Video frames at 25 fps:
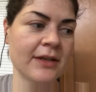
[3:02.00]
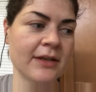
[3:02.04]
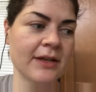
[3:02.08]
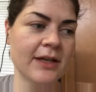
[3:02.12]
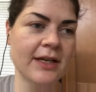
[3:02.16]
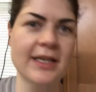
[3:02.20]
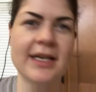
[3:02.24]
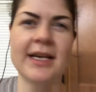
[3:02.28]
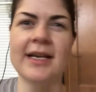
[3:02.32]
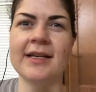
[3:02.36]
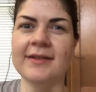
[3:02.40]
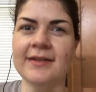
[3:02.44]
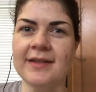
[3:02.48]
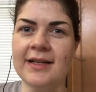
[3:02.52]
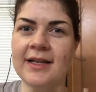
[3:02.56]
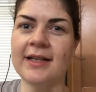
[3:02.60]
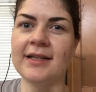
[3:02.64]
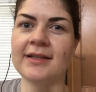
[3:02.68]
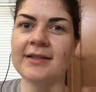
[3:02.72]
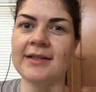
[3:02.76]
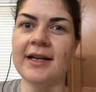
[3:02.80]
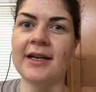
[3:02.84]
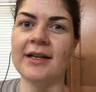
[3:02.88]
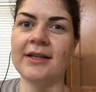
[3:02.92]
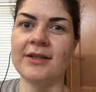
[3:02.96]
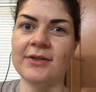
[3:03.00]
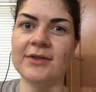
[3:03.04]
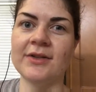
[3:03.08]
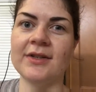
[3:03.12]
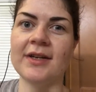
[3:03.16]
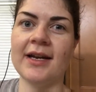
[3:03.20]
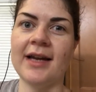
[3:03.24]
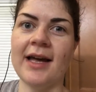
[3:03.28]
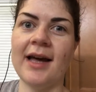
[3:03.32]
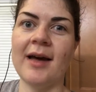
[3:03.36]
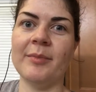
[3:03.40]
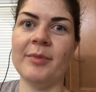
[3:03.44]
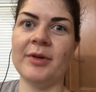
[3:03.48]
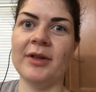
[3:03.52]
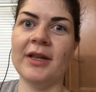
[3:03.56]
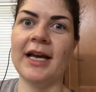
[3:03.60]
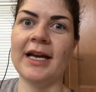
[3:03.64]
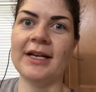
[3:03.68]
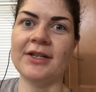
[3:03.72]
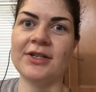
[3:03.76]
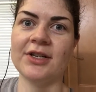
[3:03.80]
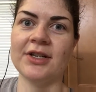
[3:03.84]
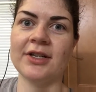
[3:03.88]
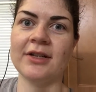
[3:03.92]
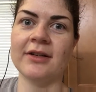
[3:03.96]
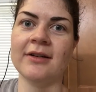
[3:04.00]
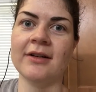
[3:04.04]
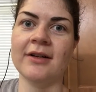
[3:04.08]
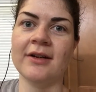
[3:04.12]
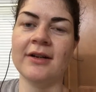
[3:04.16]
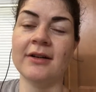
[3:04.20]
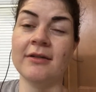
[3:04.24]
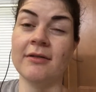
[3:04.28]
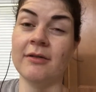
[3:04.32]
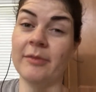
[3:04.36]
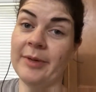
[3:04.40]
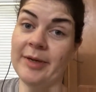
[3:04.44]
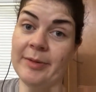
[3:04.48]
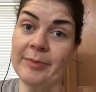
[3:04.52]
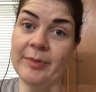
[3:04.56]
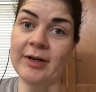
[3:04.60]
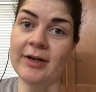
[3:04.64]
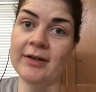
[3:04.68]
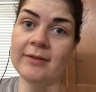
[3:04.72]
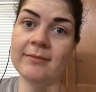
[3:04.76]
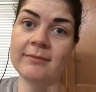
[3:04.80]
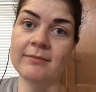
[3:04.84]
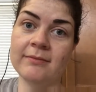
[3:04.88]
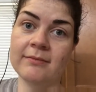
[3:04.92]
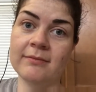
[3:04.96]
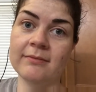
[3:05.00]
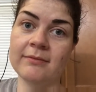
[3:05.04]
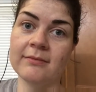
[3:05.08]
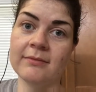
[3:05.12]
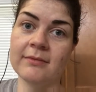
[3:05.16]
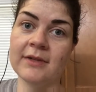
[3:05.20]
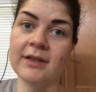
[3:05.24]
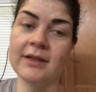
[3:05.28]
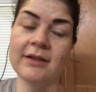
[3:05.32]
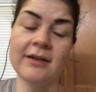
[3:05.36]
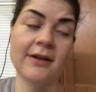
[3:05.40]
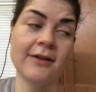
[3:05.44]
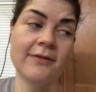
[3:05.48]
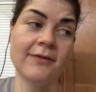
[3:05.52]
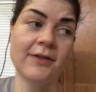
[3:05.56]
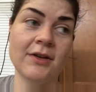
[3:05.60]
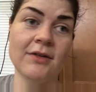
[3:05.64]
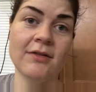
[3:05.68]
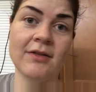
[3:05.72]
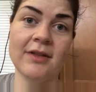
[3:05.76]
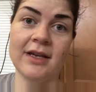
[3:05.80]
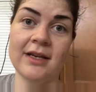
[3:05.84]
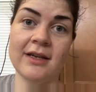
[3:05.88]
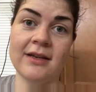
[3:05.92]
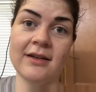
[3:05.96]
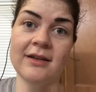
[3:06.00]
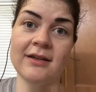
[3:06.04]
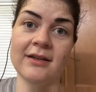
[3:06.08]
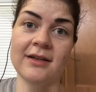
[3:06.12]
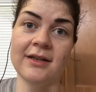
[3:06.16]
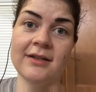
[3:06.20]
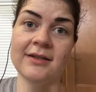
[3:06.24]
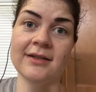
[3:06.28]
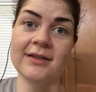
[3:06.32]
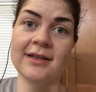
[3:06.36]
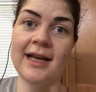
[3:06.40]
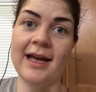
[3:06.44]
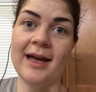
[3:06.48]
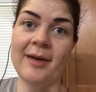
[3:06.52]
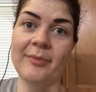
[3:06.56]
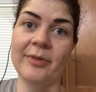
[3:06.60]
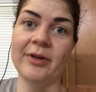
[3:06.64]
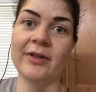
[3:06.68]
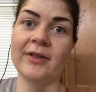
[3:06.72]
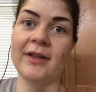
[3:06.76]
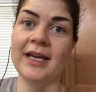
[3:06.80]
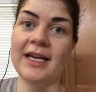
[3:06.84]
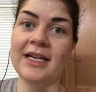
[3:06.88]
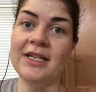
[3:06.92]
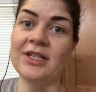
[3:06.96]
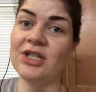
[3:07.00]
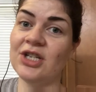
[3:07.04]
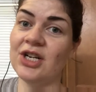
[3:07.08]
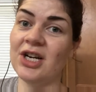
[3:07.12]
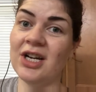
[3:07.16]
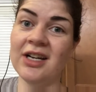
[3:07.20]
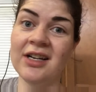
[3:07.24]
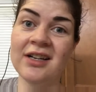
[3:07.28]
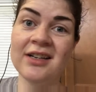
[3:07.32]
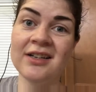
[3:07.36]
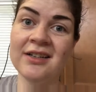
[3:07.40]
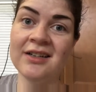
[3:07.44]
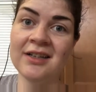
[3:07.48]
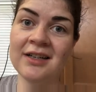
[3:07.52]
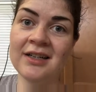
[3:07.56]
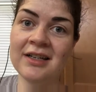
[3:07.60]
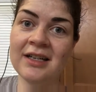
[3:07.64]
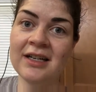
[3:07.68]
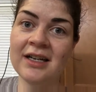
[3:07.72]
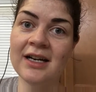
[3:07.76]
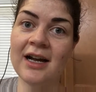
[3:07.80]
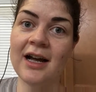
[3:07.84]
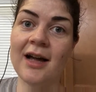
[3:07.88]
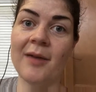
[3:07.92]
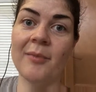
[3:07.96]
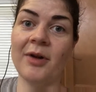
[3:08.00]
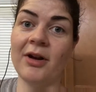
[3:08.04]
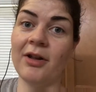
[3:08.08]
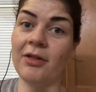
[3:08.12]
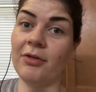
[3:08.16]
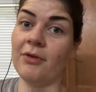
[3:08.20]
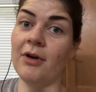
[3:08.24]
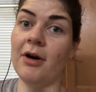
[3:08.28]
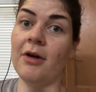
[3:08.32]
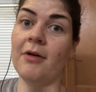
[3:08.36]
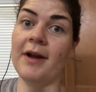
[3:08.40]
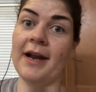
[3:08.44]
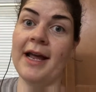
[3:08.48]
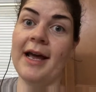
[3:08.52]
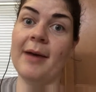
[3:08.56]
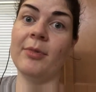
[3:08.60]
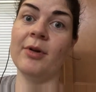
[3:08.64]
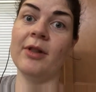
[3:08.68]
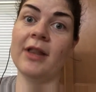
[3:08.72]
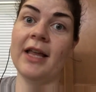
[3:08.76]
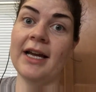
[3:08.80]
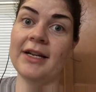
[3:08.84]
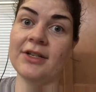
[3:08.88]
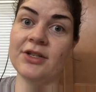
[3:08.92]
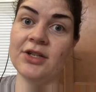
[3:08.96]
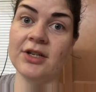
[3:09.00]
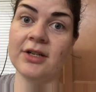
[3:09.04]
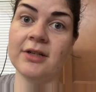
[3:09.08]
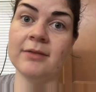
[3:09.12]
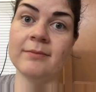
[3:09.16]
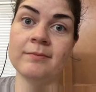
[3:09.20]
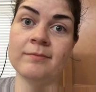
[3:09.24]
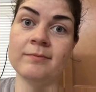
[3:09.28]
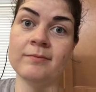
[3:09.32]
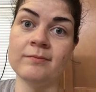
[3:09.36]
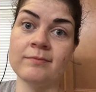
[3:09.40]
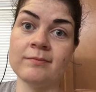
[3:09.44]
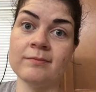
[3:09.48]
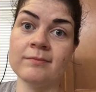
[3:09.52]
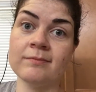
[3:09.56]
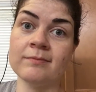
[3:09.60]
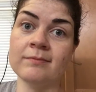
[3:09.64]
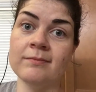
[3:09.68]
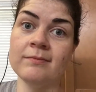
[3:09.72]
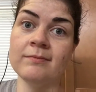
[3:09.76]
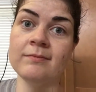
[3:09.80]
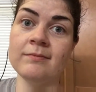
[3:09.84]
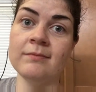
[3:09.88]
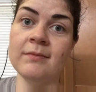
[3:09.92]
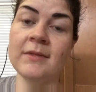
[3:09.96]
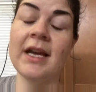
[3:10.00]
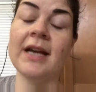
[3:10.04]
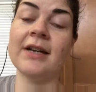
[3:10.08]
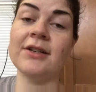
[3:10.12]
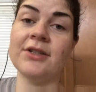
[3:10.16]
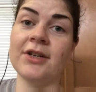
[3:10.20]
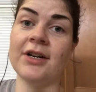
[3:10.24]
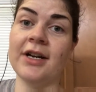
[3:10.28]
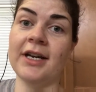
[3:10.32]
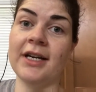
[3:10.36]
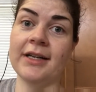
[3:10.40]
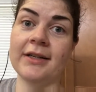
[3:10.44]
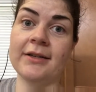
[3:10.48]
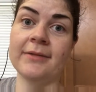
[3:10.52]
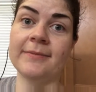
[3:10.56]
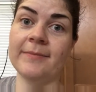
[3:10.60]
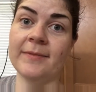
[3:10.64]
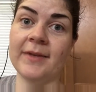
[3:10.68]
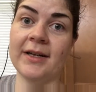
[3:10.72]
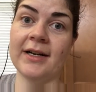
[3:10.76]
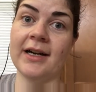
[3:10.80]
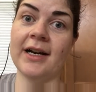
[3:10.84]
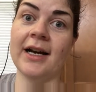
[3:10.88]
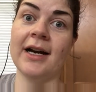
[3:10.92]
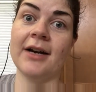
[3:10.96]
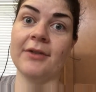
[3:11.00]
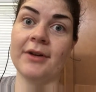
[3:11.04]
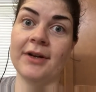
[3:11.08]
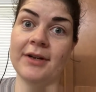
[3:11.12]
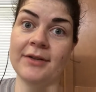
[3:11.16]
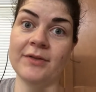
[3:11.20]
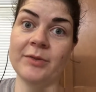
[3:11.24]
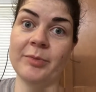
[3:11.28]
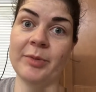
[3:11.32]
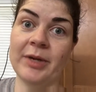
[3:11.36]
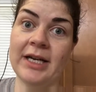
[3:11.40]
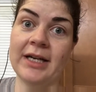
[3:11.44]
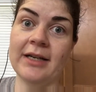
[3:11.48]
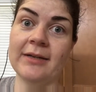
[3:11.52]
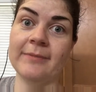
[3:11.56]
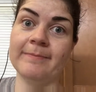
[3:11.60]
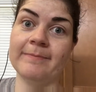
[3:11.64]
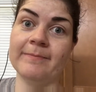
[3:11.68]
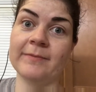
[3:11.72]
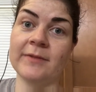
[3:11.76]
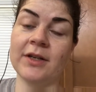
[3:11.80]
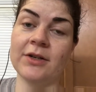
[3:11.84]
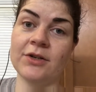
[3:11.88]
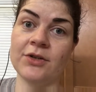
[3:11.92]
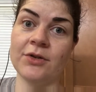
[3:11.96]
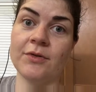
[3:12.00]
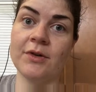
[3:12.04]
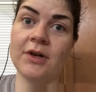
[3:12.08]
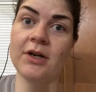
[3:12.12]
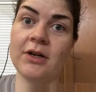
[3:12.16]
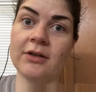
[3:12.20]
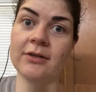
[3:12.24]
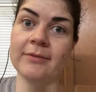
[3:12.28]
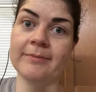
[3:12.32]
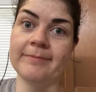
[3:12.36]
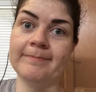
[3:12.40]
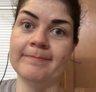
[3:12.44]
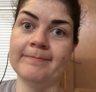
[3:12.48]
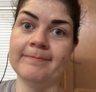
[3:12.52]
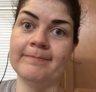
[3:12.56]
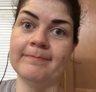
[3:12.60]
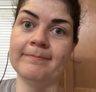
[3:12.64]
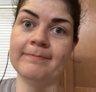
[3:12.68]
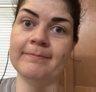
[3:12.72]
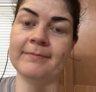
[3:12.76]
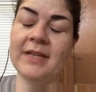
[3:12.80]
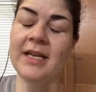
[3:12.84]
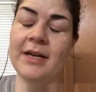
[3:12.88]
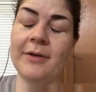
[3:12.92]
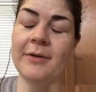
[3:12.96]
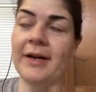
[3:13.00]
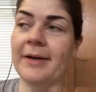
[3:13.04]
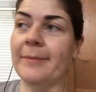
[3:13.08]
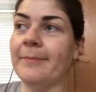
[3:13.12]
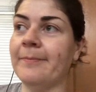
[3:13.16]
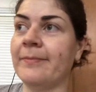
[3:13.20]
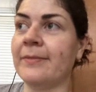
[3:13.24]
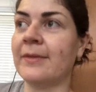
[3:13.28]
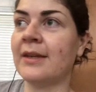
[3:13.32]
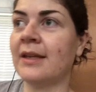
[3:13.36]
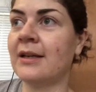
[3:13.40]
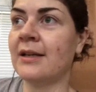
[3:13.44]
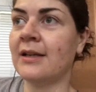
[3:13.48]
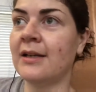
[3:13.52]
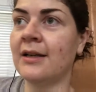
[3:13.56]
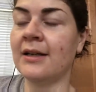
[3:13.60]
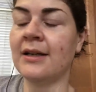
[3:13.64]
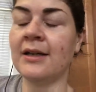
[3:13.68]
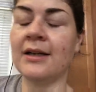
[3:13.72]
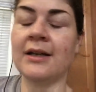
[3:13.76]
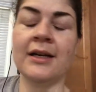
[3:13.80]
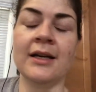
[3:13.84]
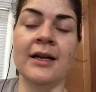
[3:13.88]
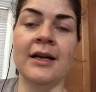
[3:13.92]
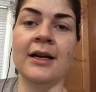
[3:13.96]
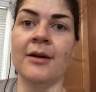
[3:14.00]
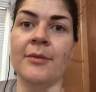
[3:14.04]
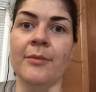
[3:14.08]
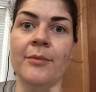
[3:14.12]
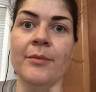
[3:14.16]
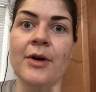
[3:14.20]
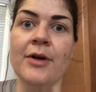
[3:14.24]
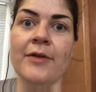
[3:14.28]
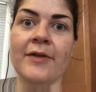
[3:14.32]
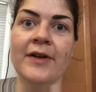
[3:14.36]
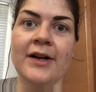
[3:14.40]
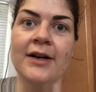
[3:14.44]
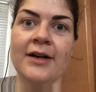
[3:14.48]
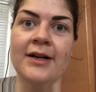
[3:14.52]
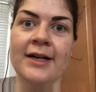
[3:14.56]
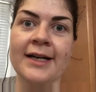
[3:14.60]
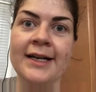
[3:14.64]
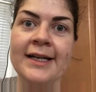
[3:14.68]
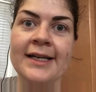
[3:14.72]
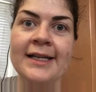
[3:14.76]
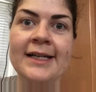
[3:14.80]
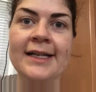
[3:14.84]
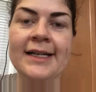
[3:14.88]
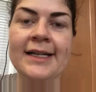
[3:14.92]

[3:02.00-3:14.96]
And yes, that is how you say Appalachian. Remember, if you think it's Appalachia, I'm gonna throw an Appalachia at your head at a high rate of speed, because you're wrong. Anyway, moving on.